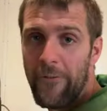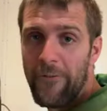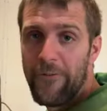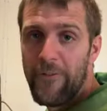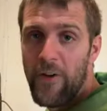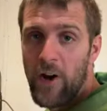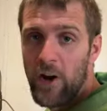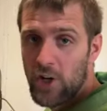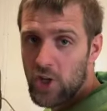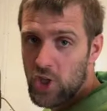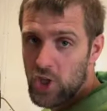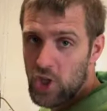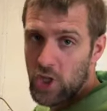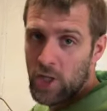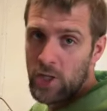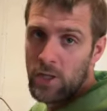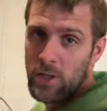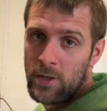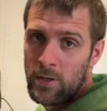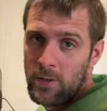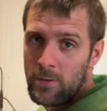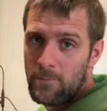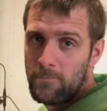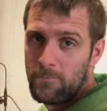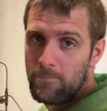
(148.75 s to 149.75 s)

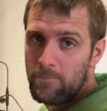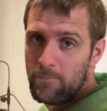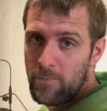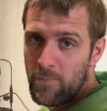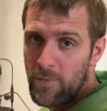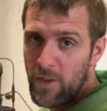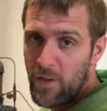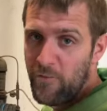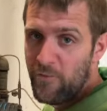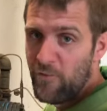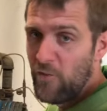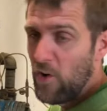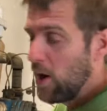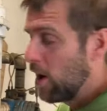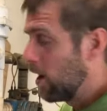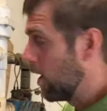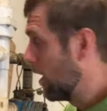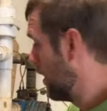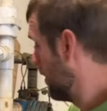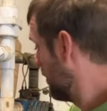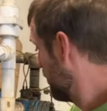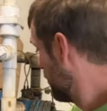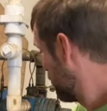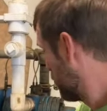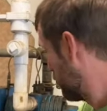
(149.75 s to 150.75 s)
function the
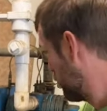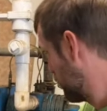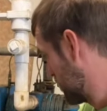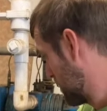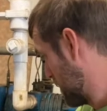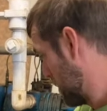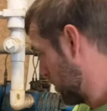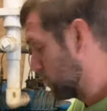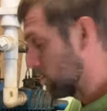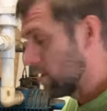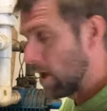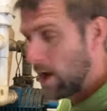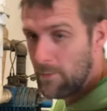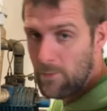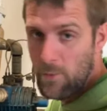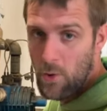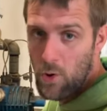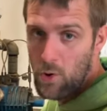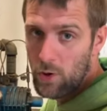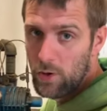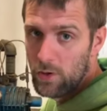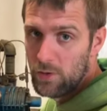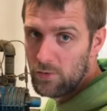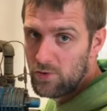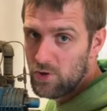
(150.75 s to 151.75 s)
farm without that
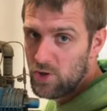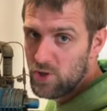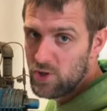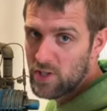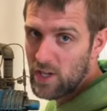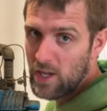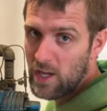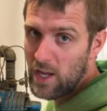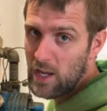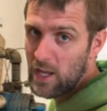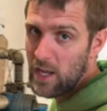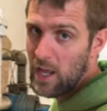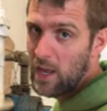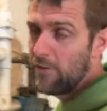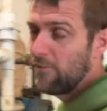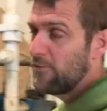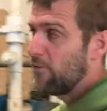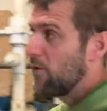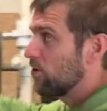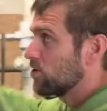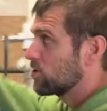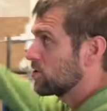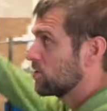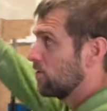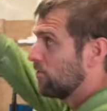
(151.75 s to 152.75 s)
motor. Just like I can't
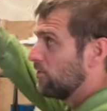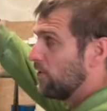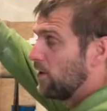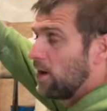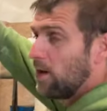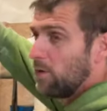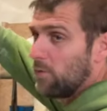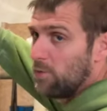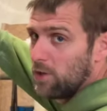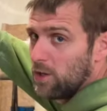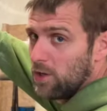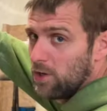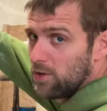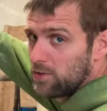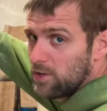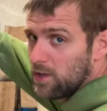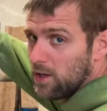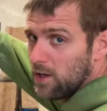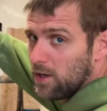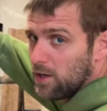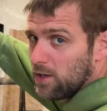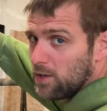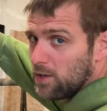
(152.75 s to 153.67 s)
function the farm without the